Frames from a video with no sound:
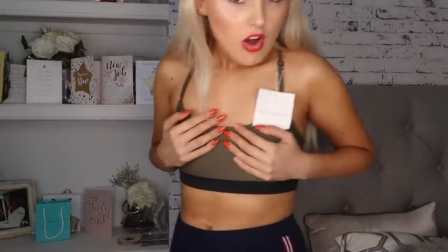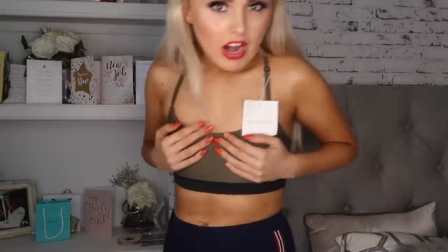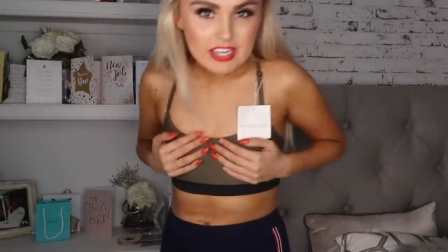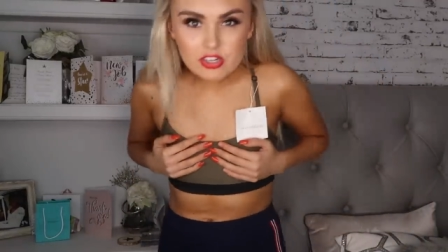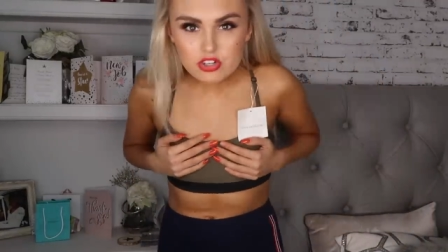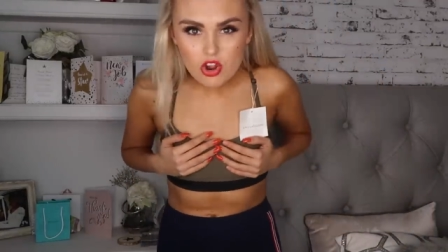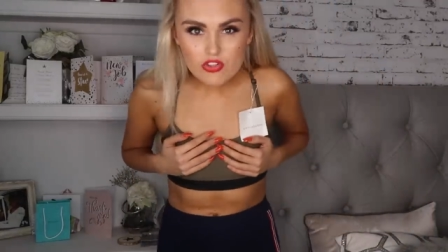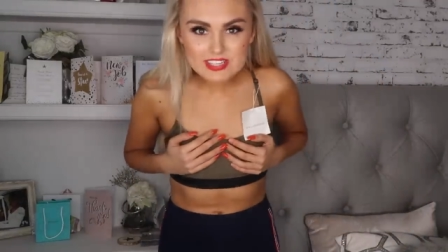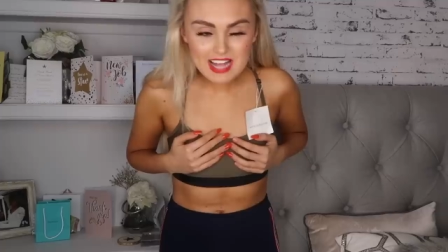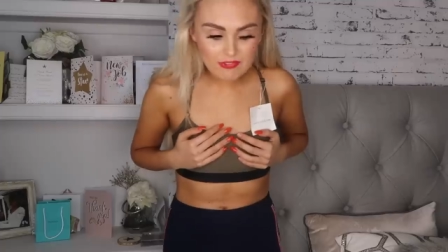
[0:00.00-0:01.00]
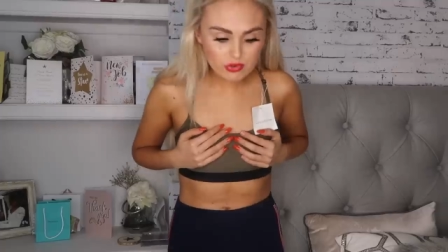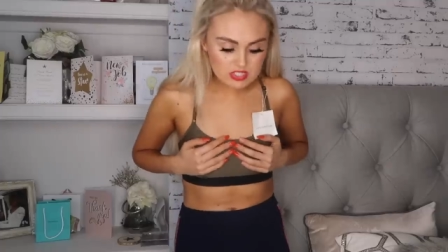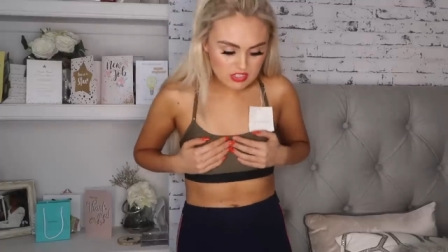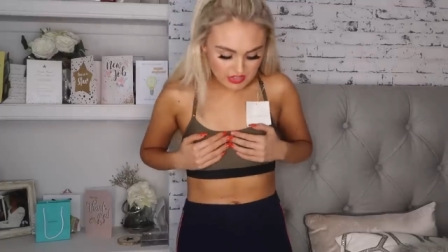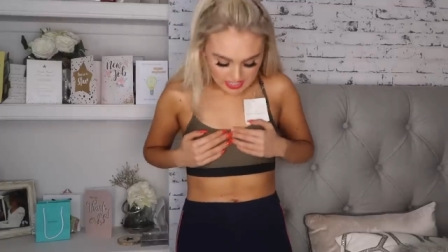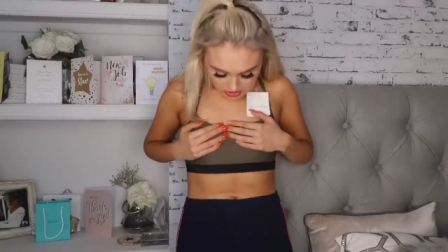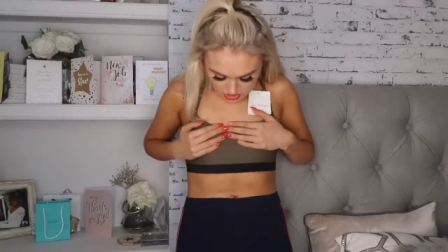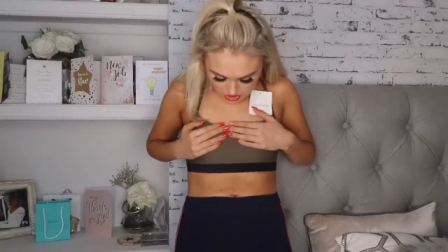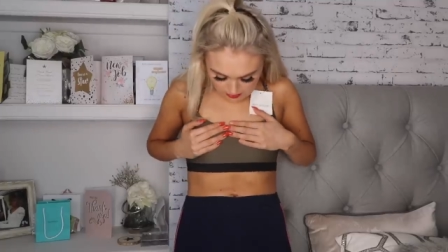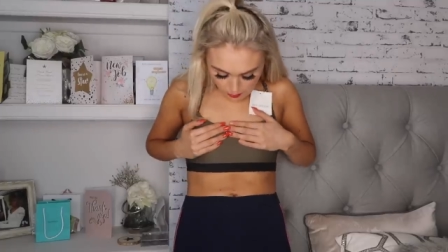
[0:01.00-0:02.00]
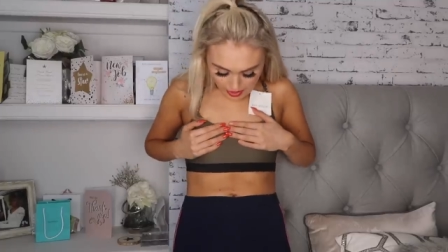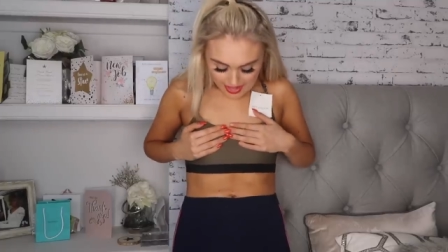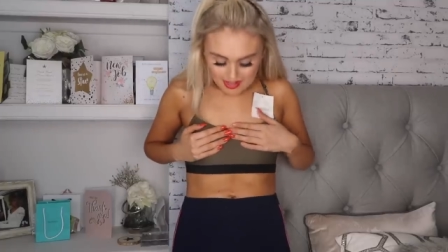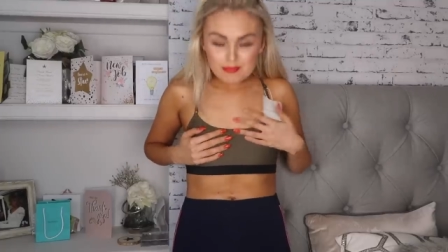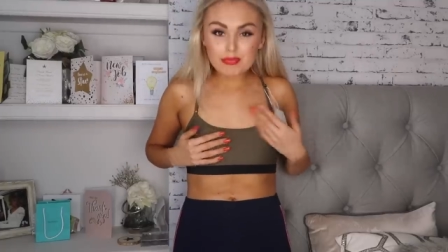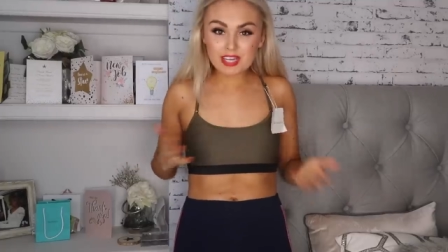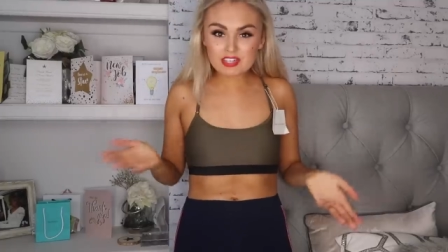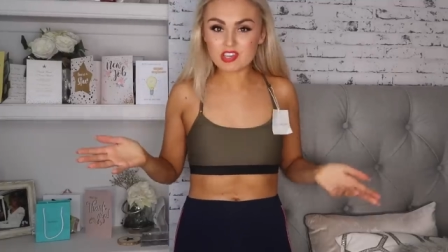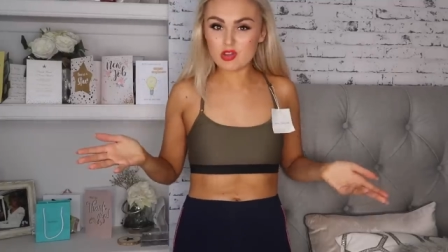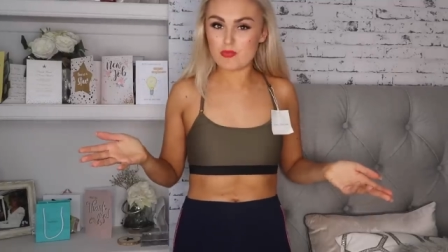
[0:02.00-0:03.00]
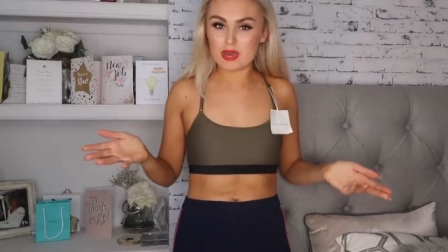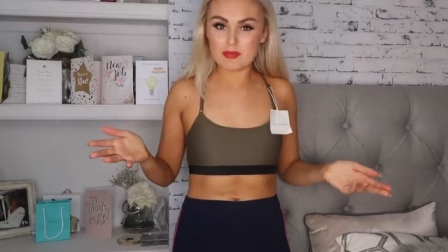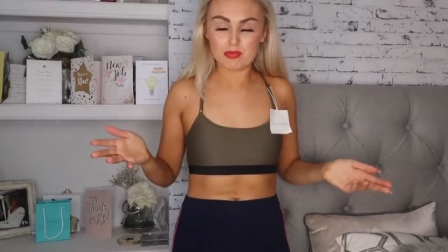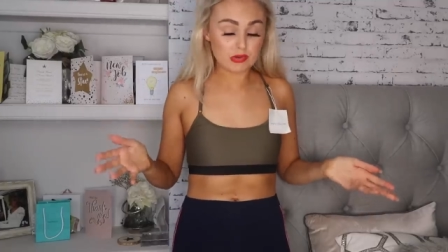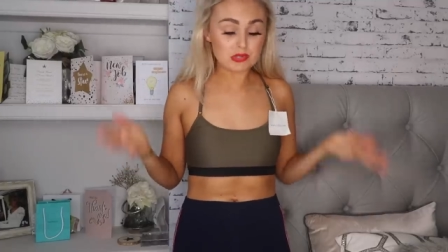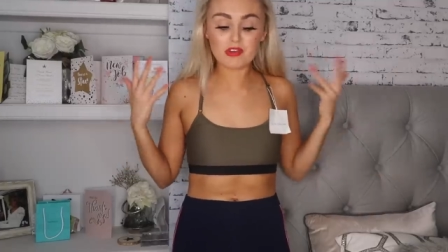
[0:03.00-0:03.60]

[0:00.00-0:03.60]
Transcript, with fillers: I didn't know that Zaful did really good gym wear, but they do people.